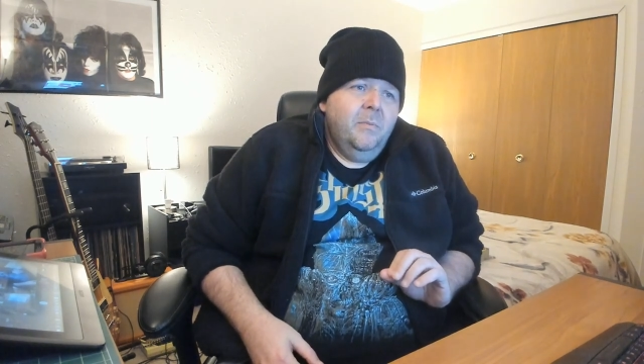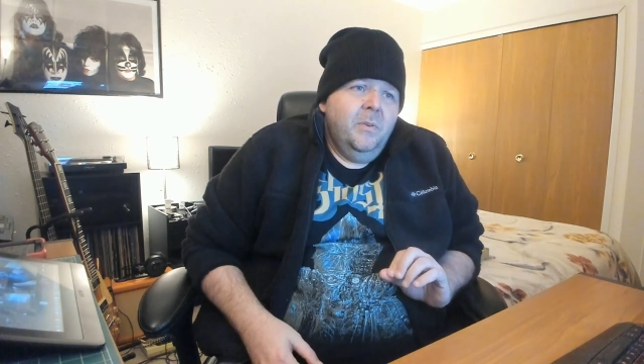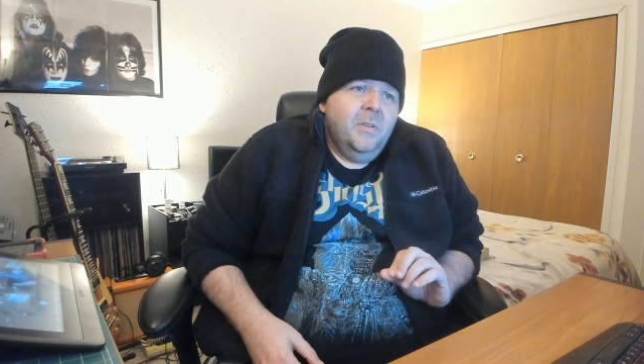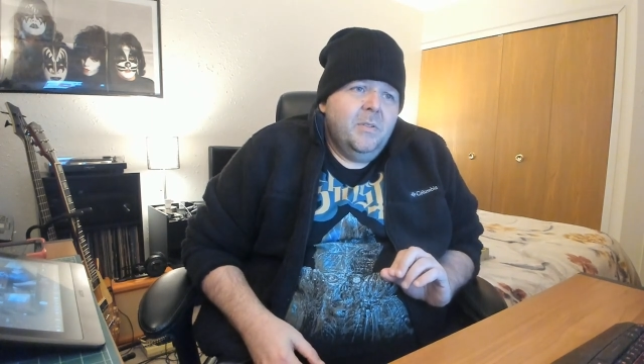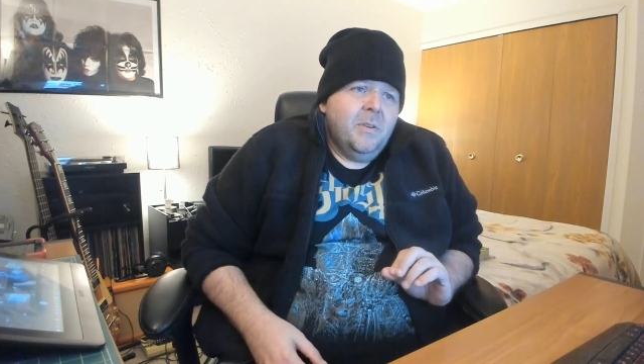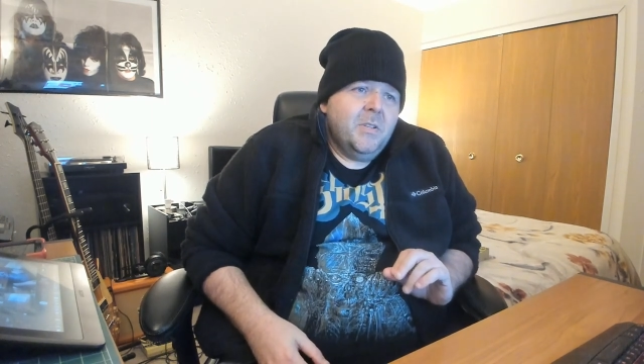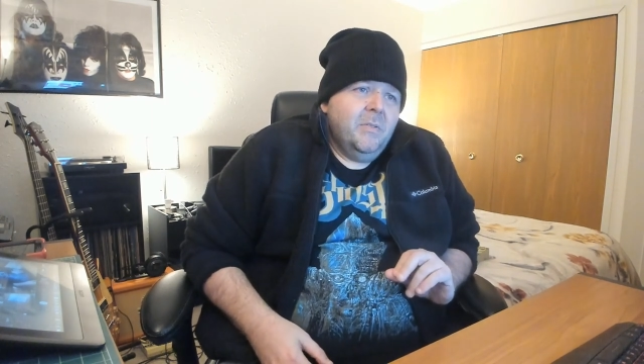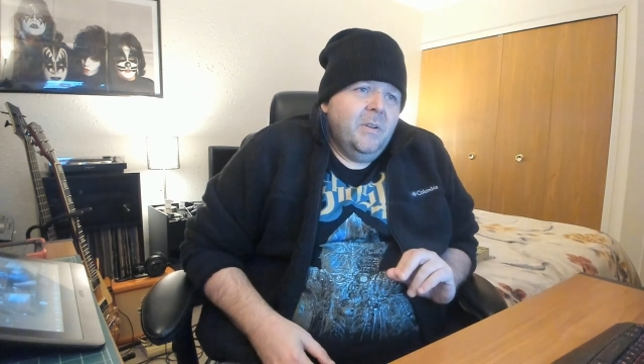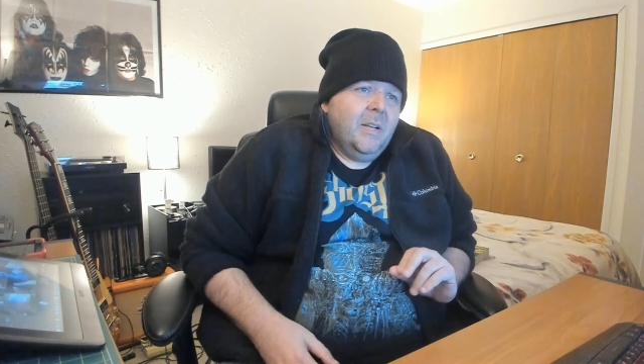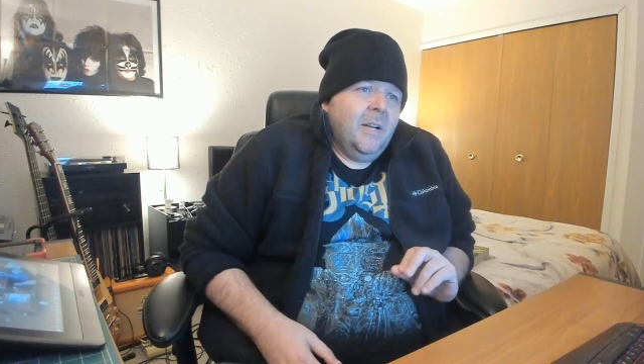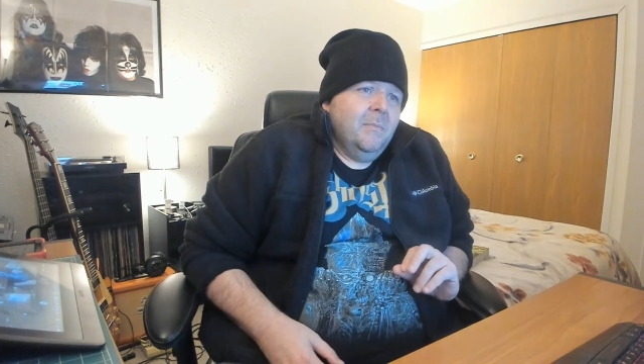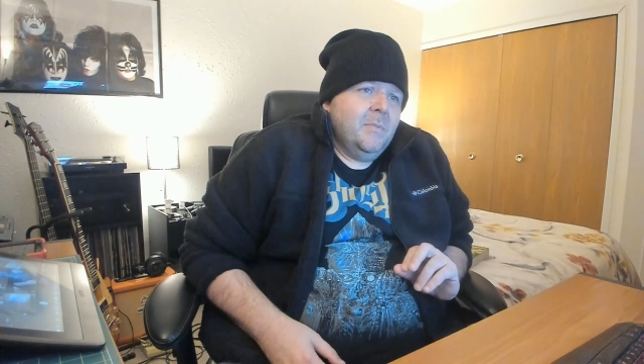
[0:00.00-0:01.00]
especially when
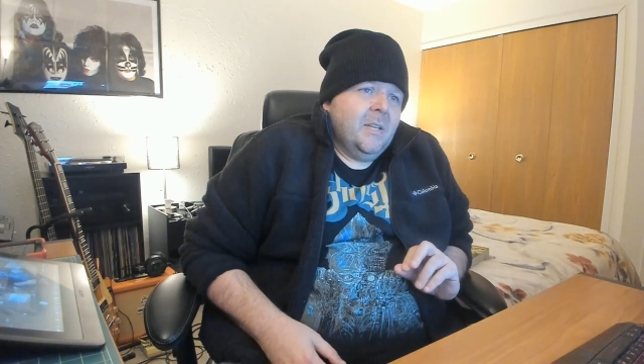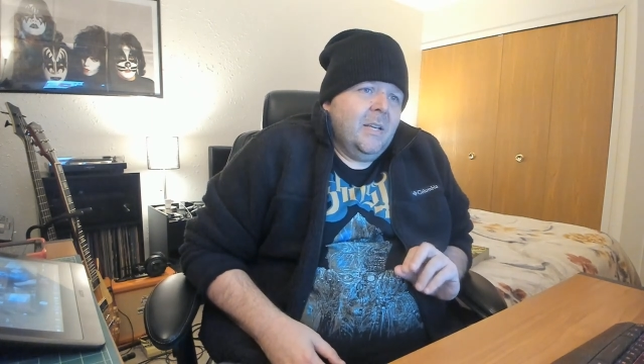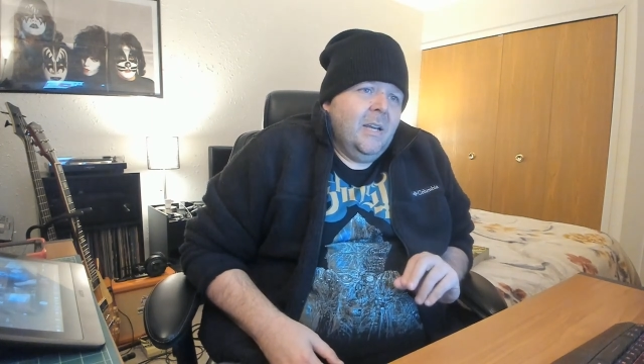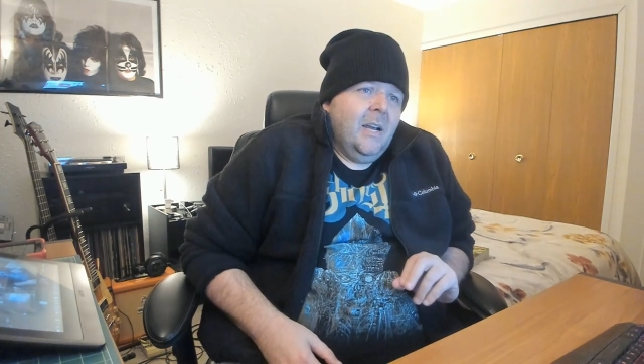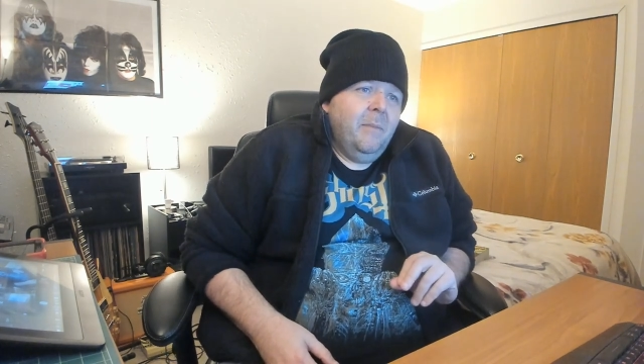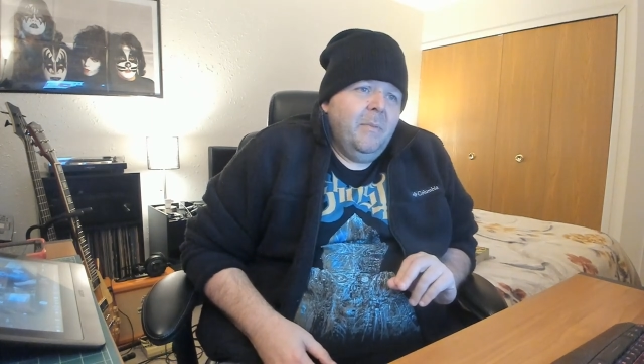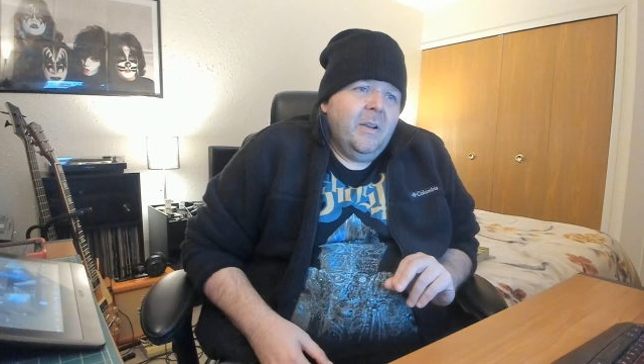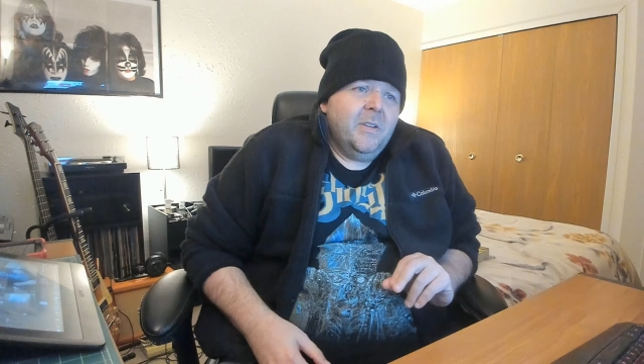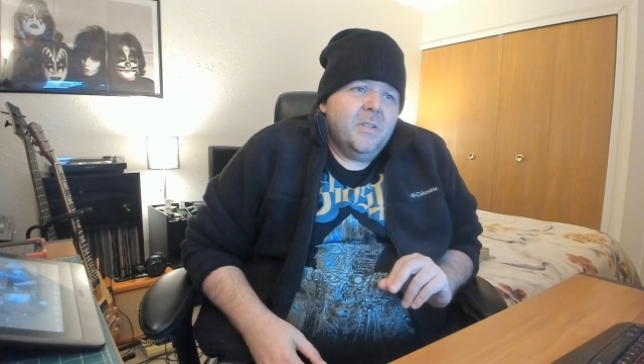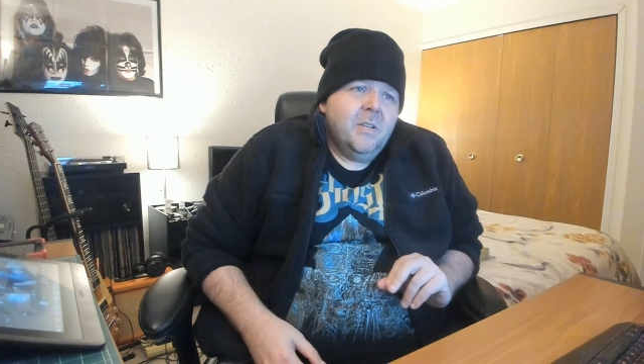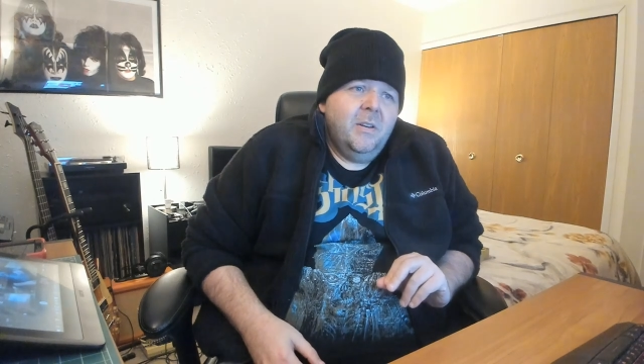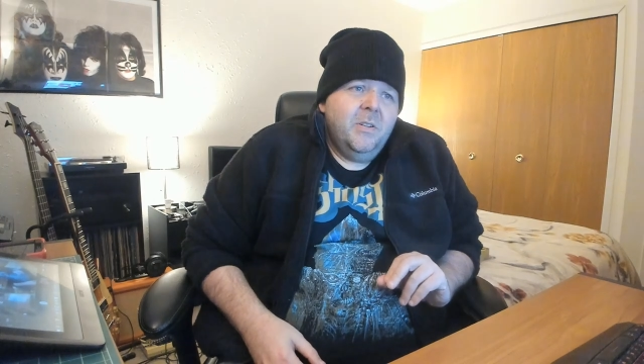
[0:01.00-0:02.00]
it comes to
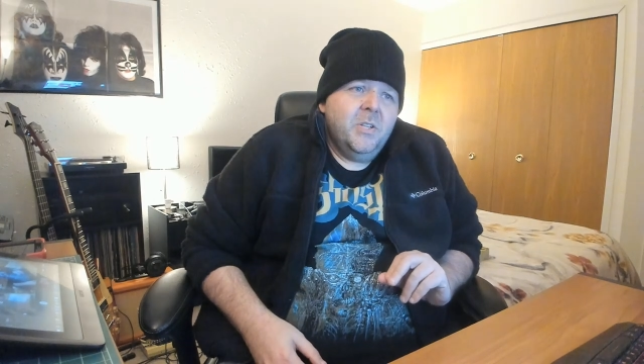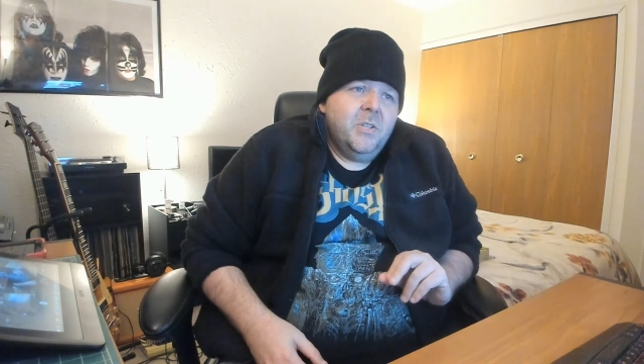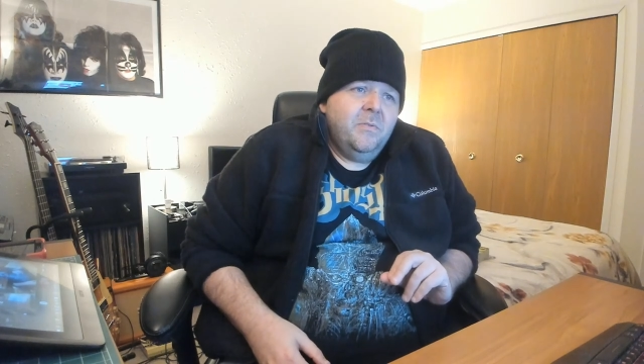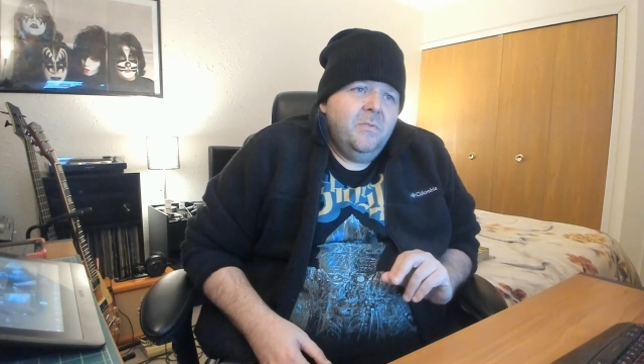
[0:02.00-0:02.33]
comics and just